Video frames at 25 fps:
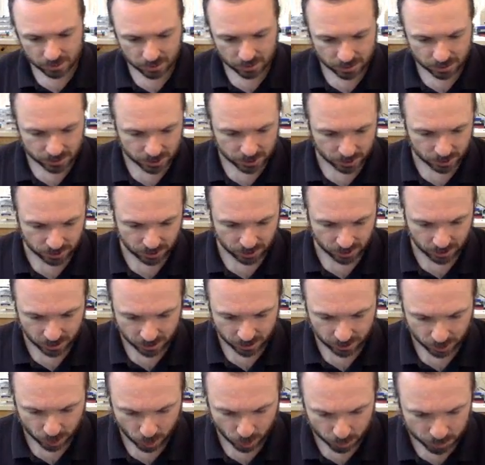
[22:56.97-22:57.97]
I don't know
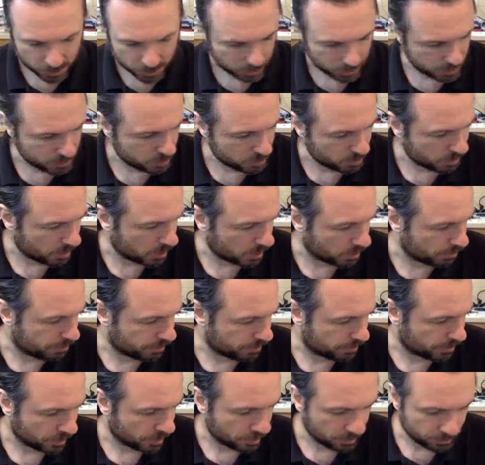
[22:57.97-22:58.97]
how the optics would go
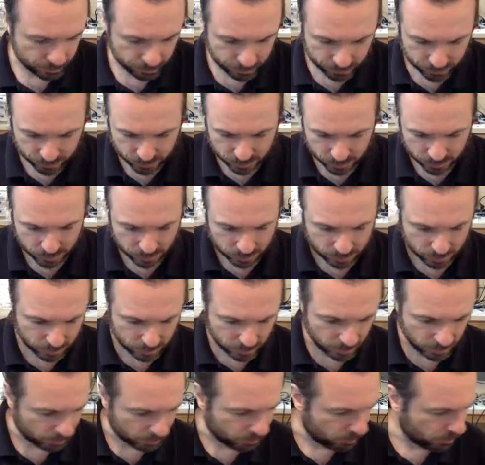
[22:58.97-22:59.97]
for that.
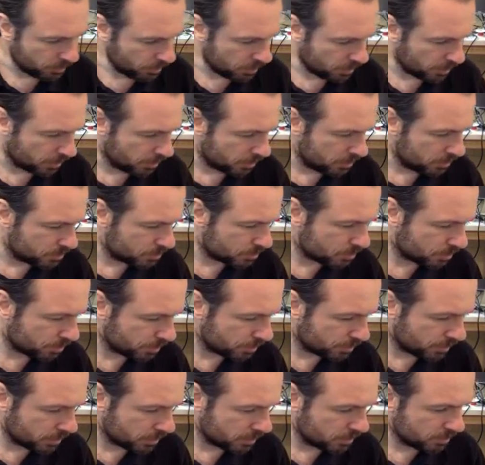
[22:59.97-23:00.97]
Okay, we've got a hidden
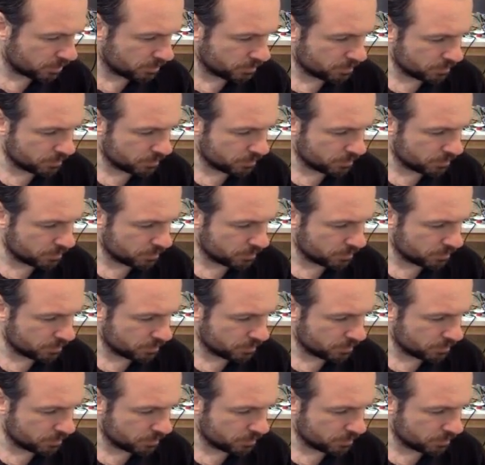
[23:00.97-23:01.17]
screw here.